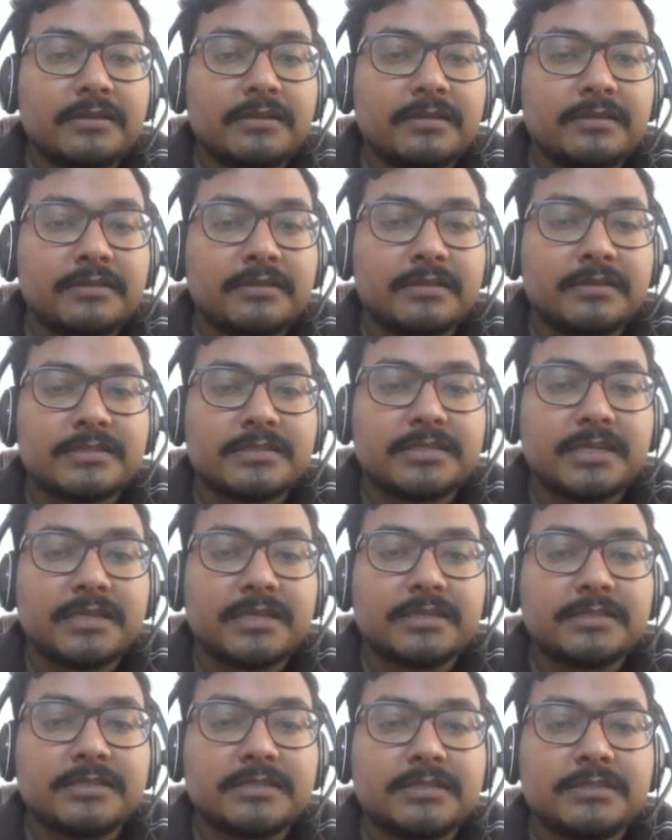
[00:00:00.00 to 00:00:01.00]
this
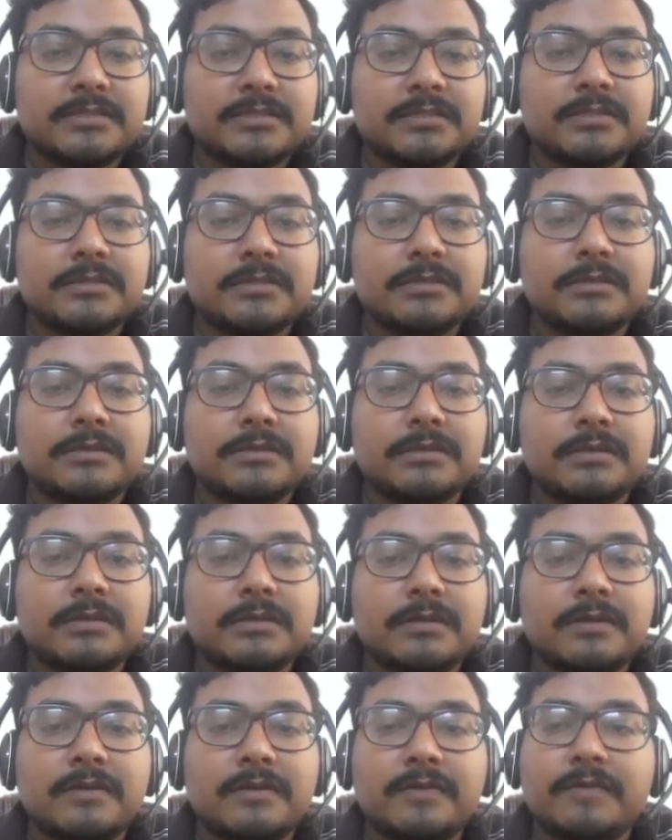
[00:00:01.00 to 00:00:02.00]
state.
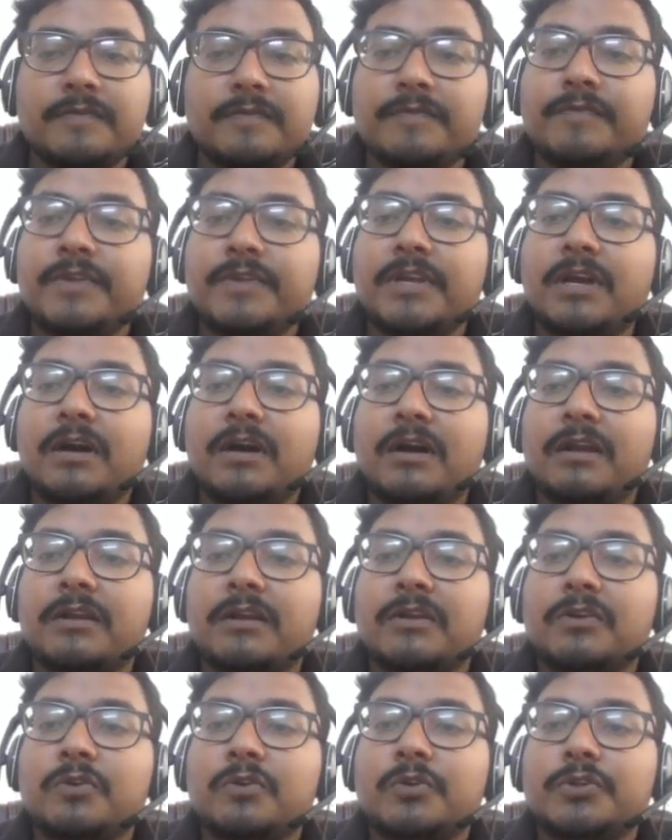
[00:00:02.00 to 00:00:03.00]
We are
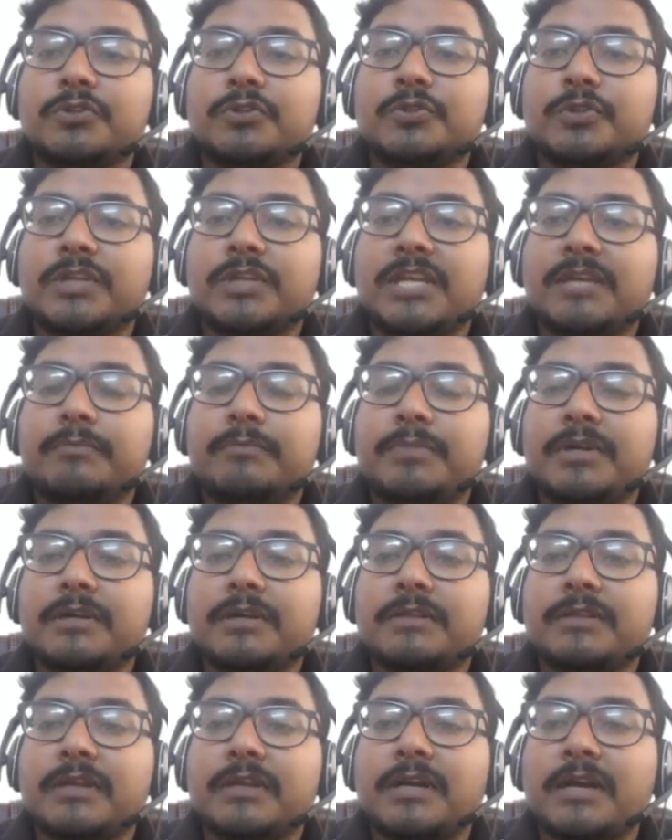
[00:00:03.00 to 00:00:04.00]
going to keep
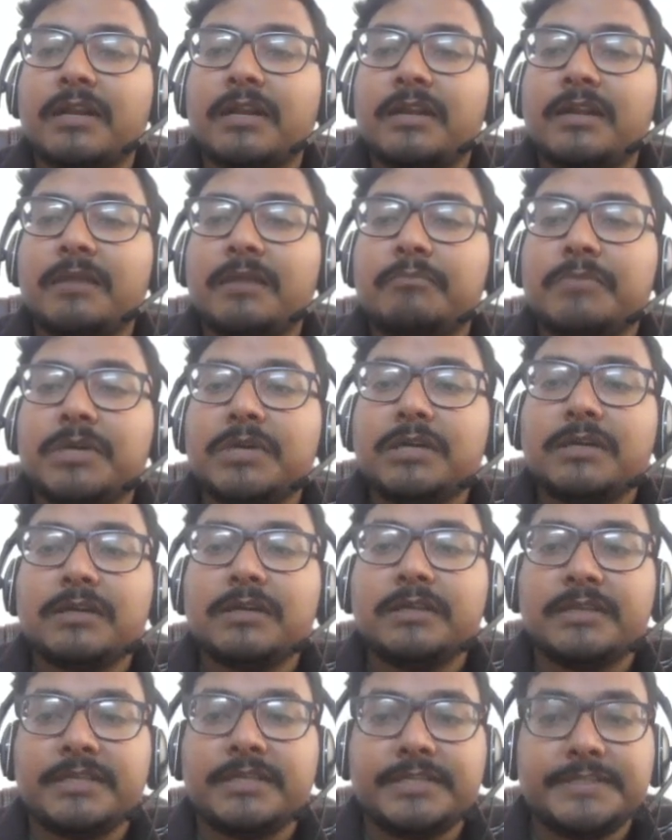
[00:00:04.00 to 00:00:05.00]
the current number
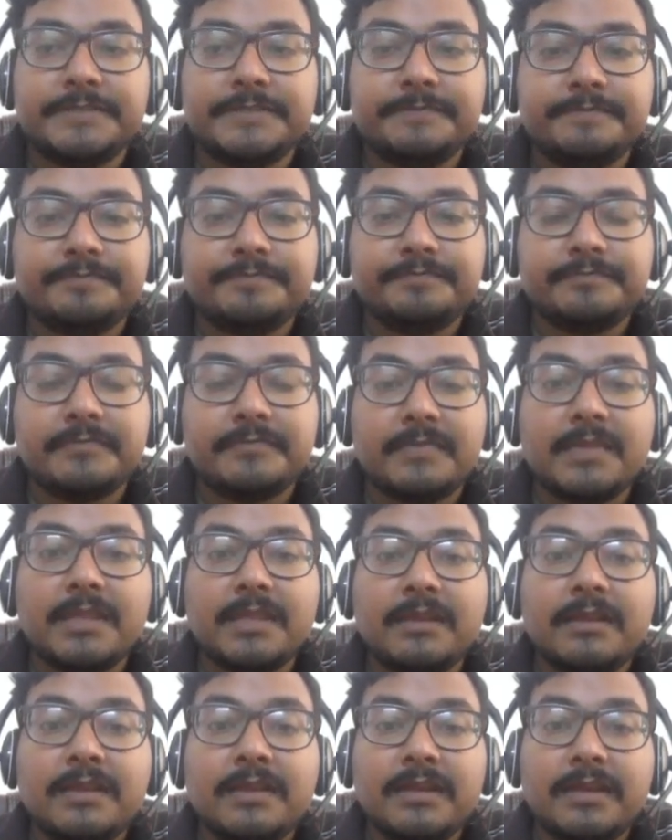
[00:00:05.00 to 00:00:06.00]
here.
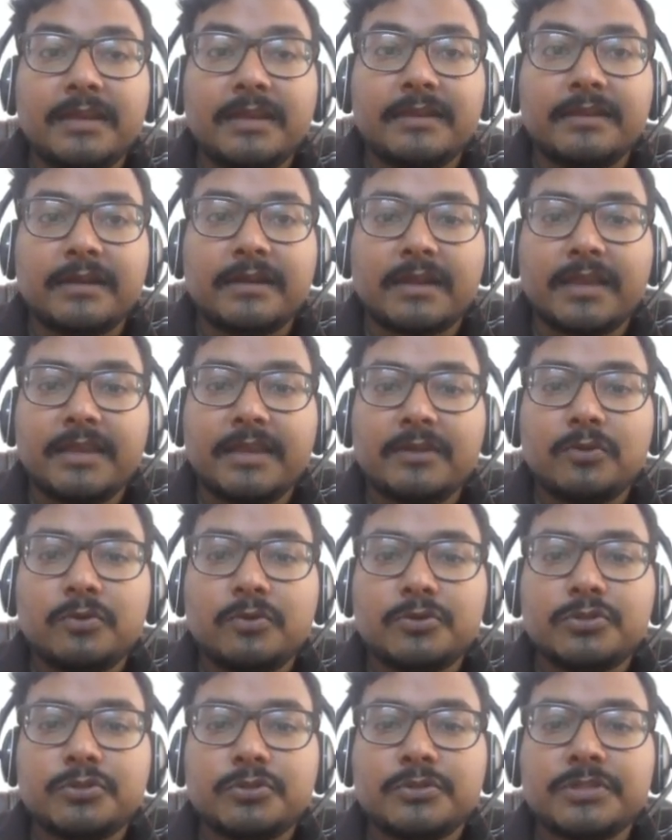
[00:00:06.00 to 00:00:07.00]
It again goes
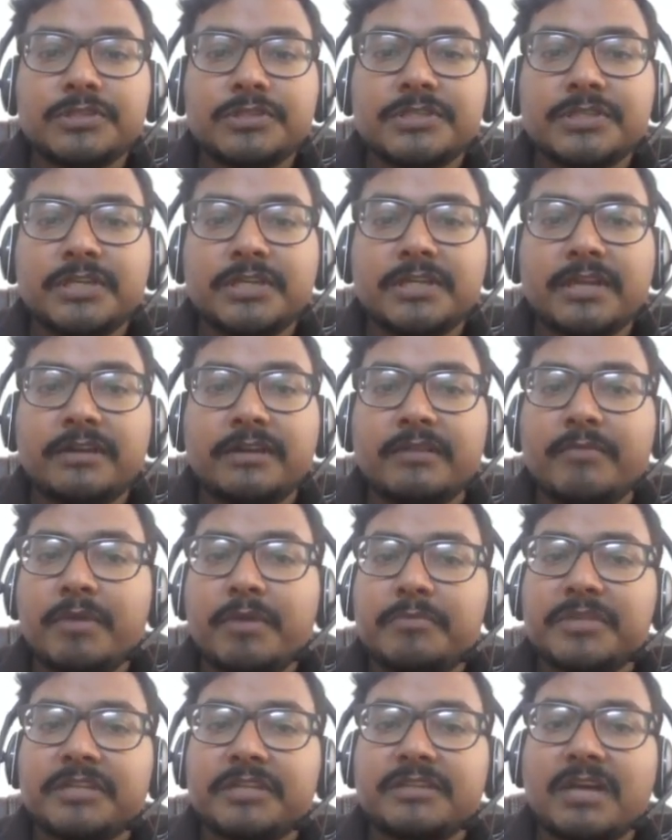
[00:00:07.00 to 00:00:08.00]
to this state, and remember
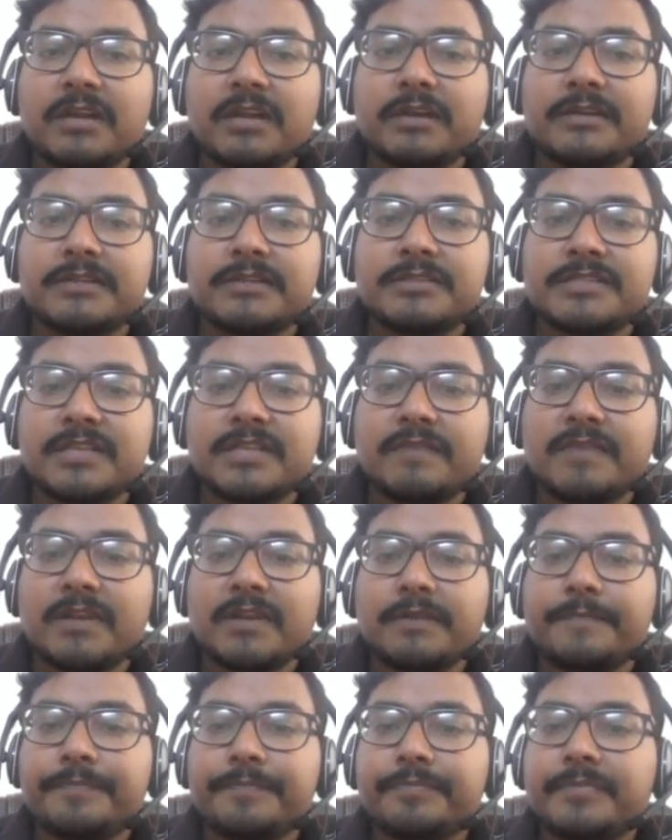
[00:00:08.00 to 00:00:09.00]
the target is 7.
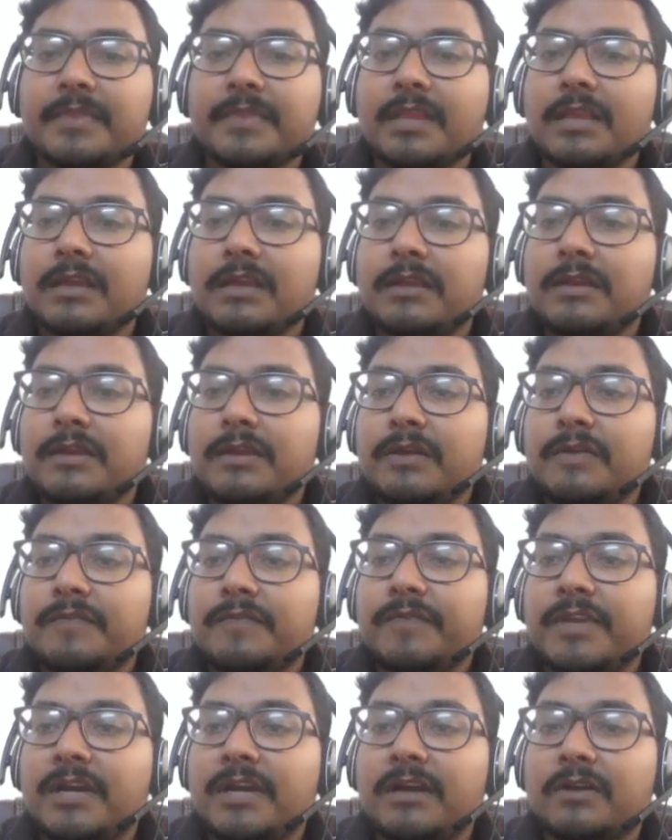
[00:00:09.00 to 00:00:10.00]

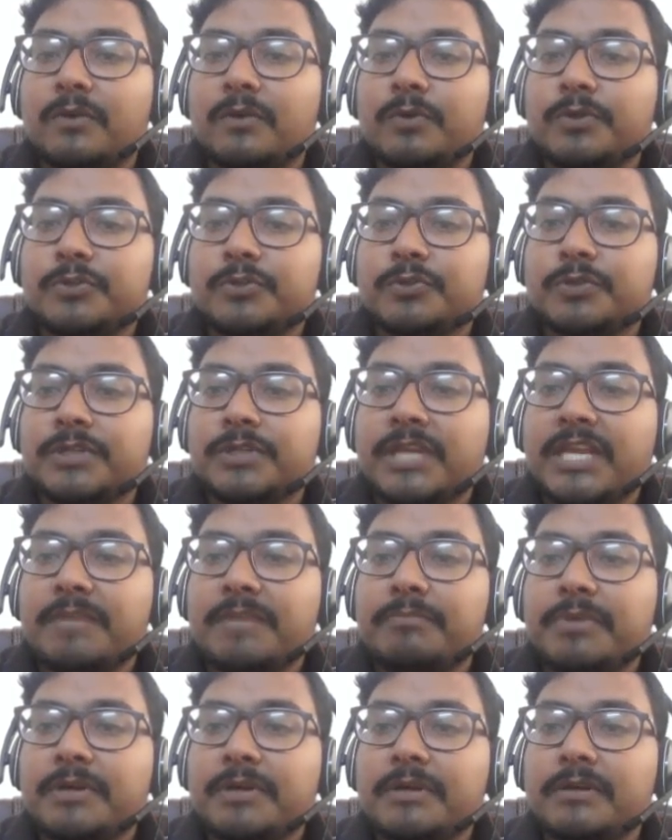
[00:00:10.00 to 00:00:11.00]
We are going to keep
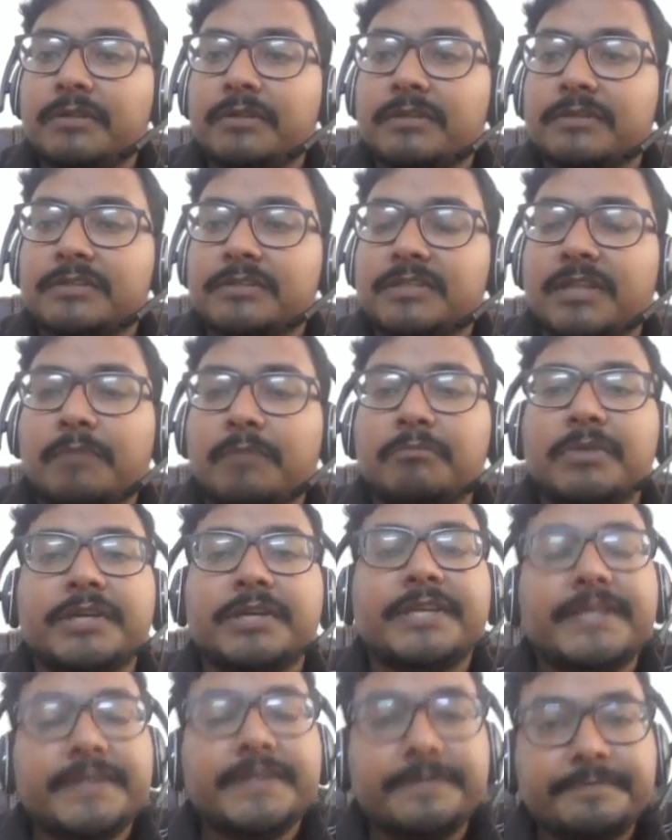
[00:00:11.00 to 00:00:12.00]
number
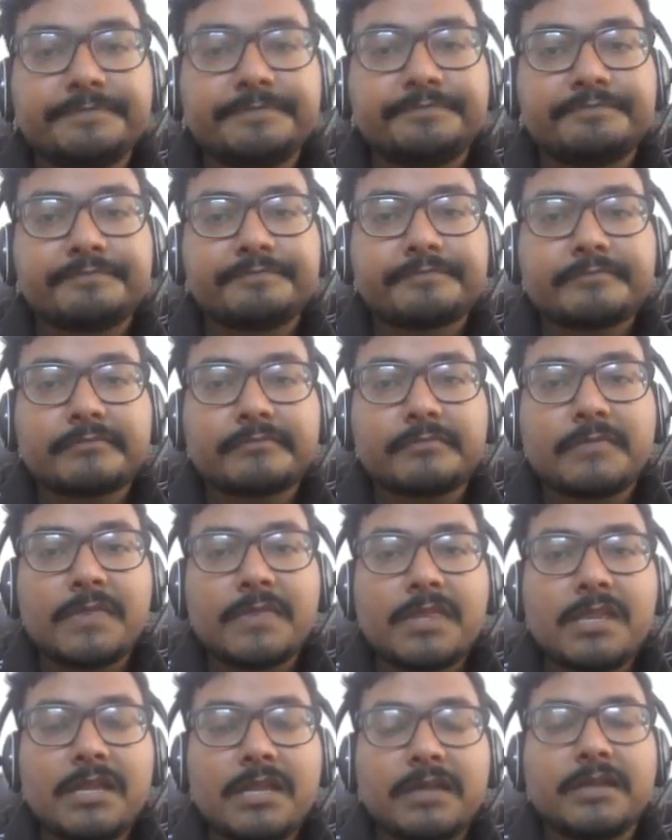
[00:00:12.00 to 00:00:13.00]
here,
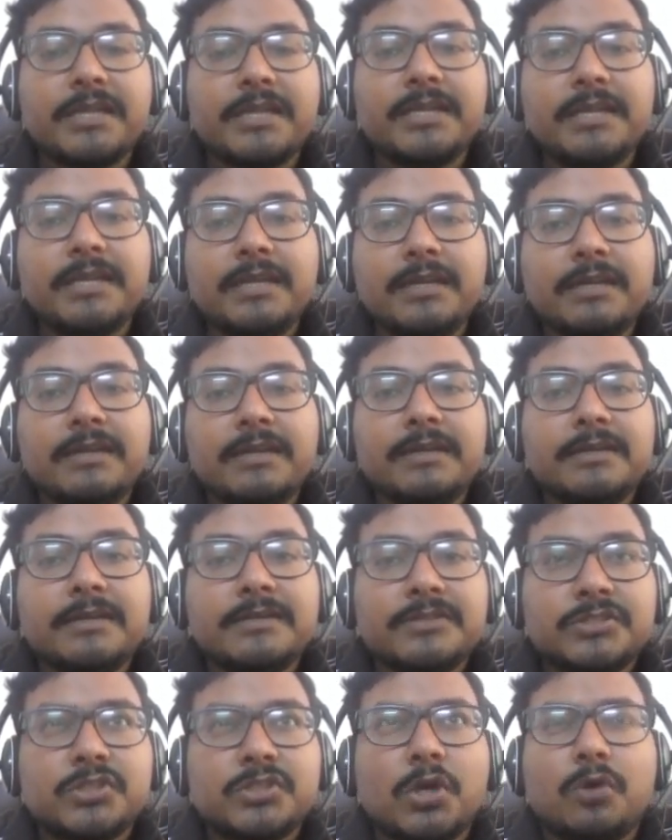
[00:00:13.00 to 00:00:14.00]
right?
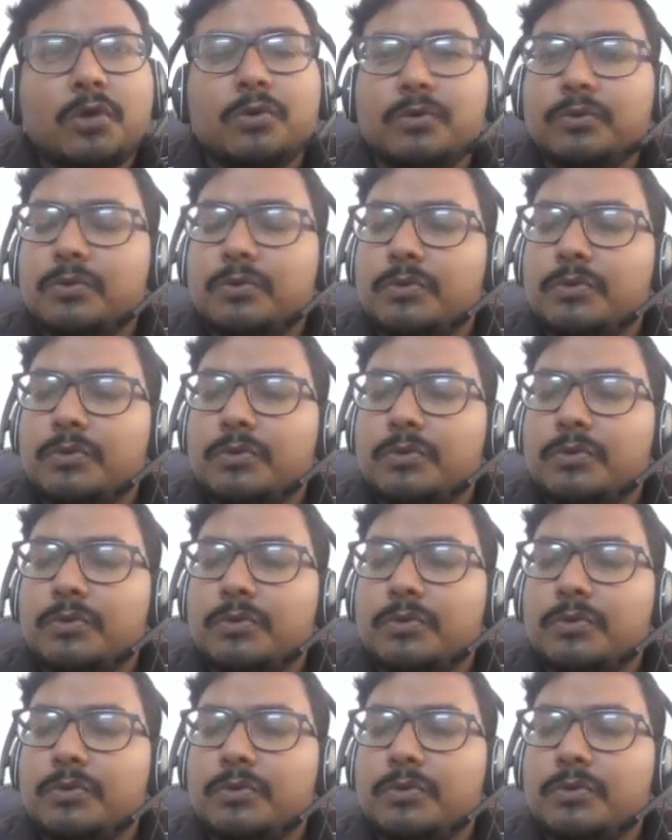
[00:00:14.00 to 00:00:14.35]
So